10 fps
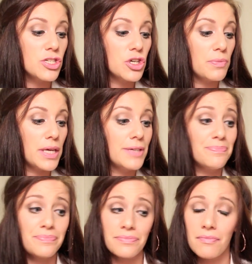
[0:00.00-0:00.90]
it to
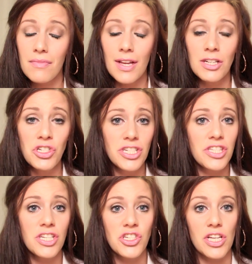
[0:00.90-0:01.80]
me. She
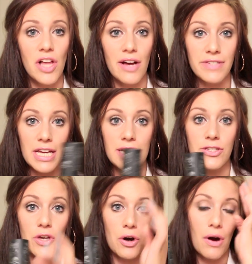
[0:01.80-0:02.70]
said she loved it,
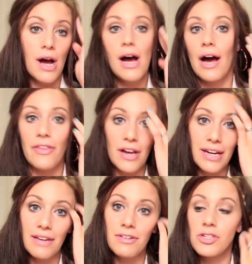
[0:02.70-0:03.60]
so I thought
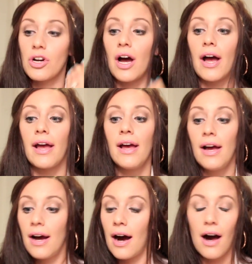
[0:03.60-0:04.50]
I'd give it a try.
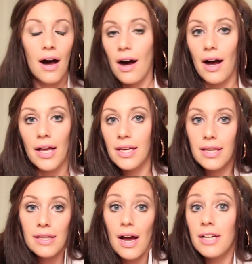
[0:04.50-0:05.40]

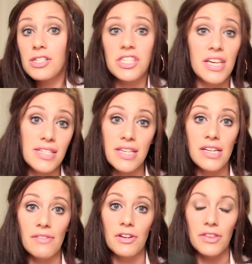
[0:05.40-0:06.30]
I just can't say
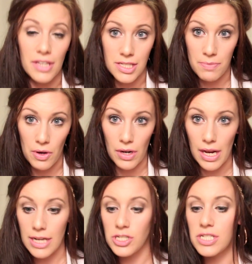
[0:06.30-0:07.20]
enough good things about
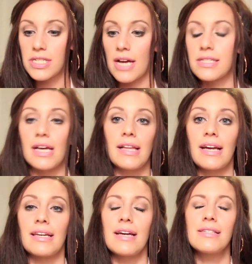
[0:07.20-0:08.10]
it. It just has like
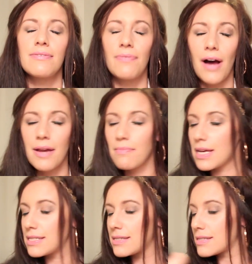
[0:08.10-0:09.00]
a nice fine
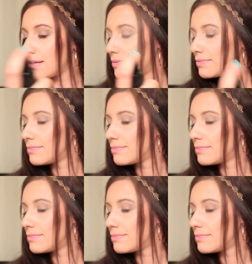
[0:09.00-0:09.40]
mist.